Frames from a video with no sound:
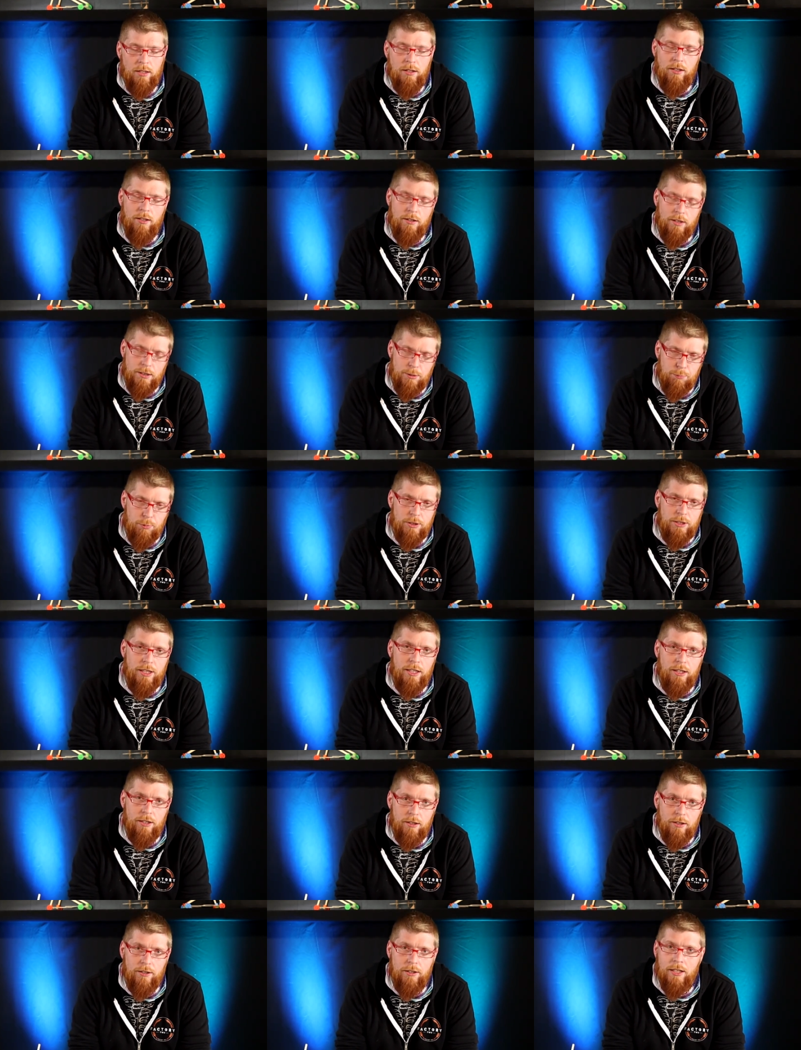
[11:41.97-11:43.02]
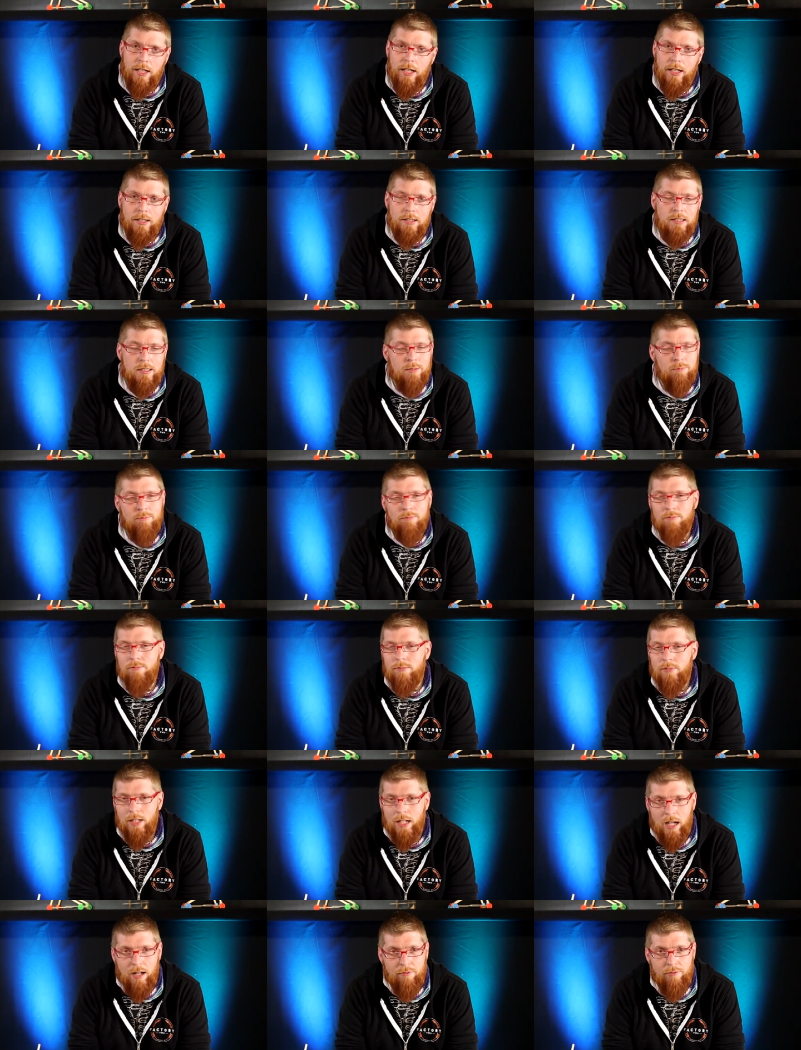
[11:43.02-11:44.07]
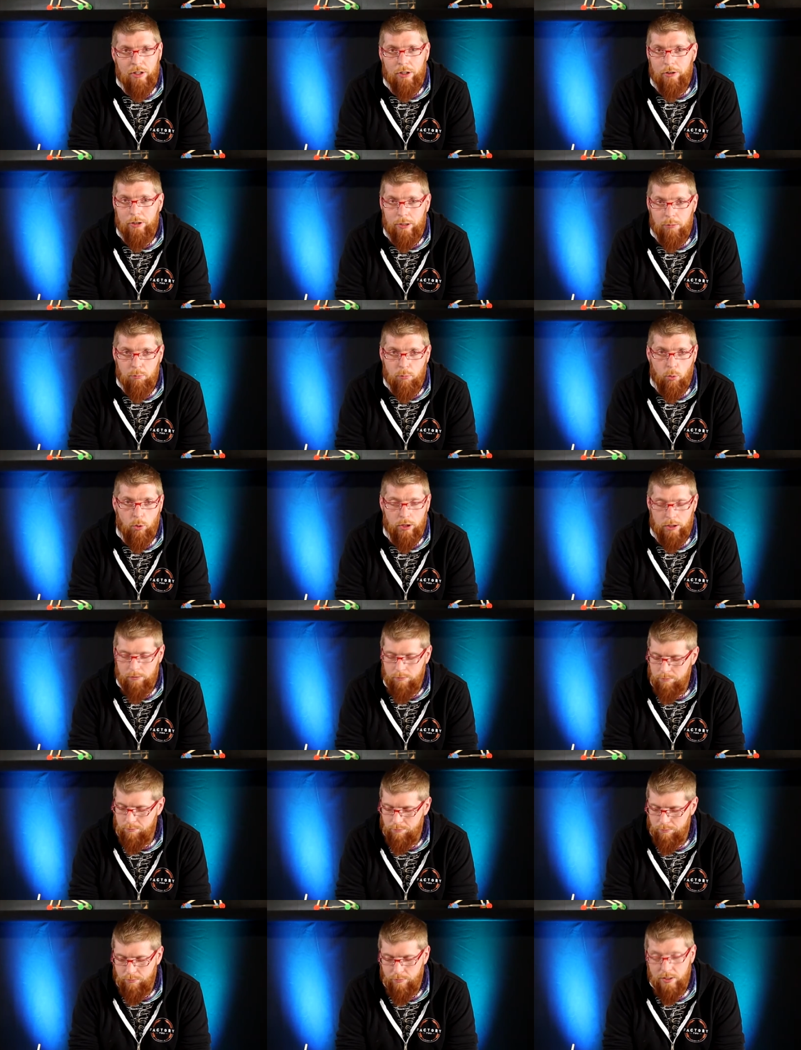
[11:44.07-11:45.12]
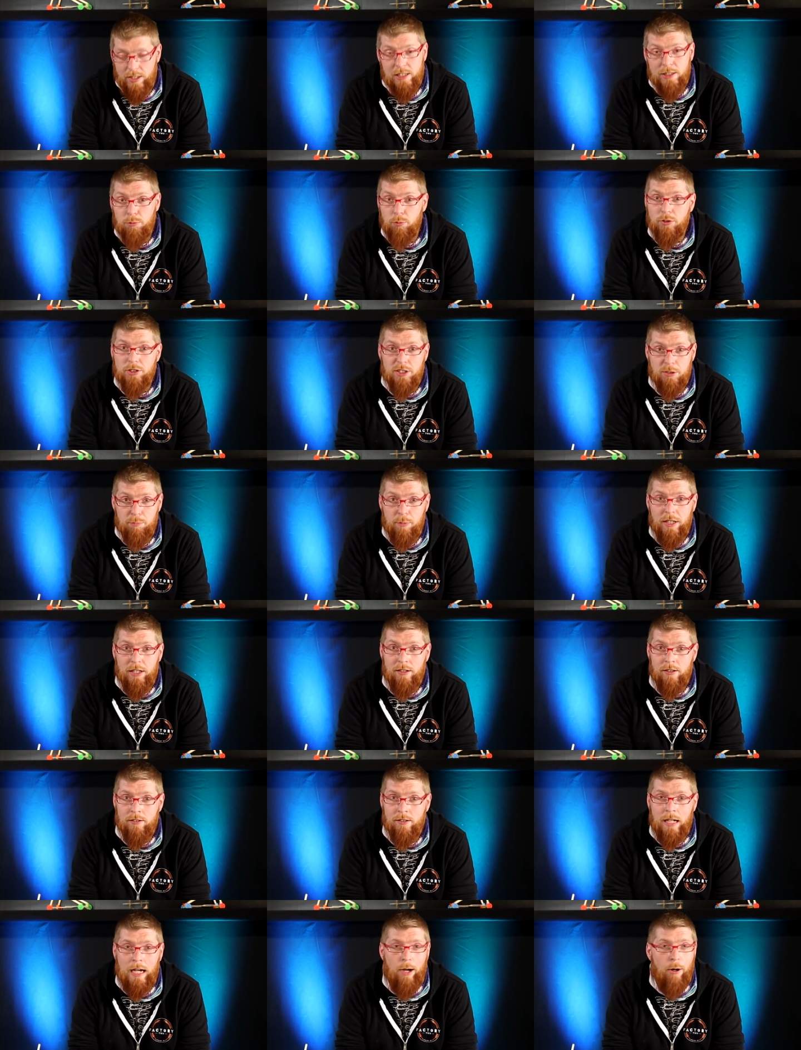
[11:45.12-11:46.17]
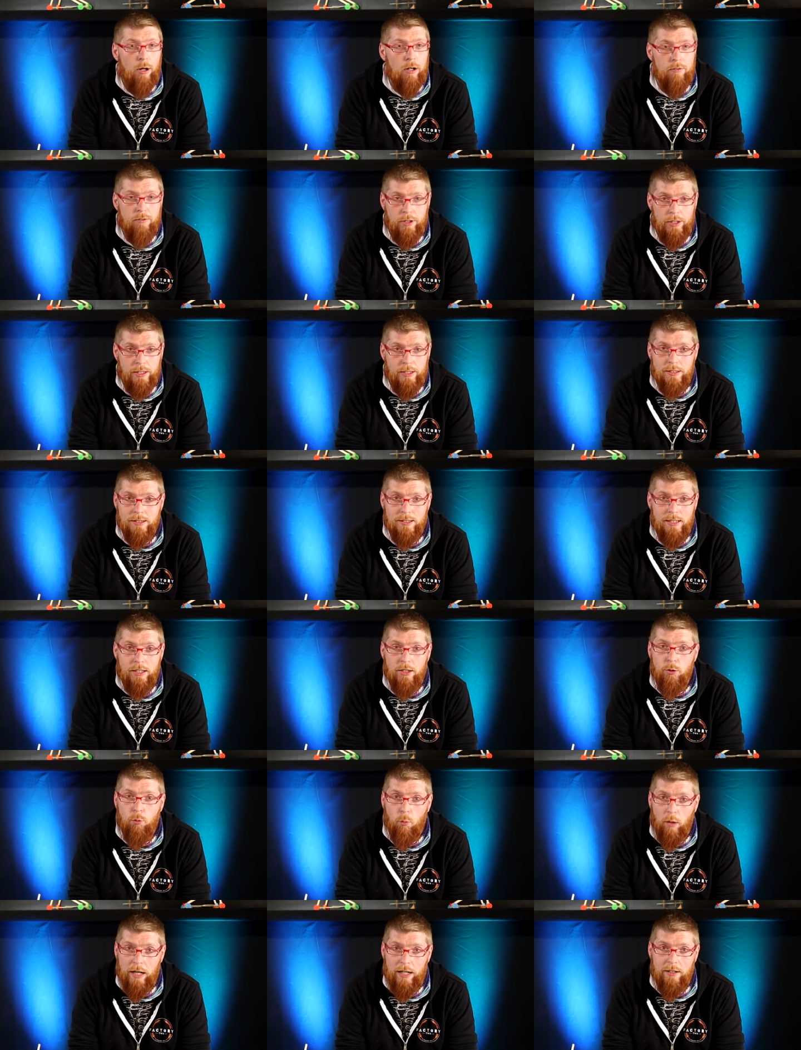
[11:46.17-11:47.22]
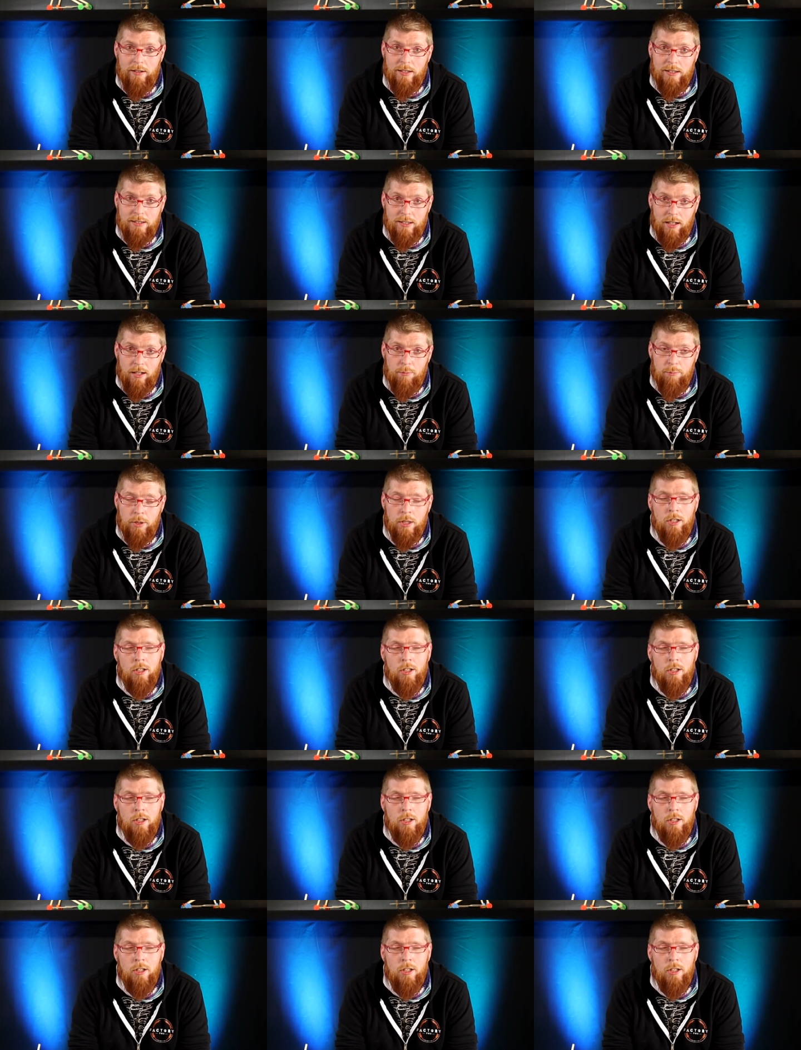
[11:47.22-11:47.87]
In this particular case, not very important. This will spin however it is that you wire this up,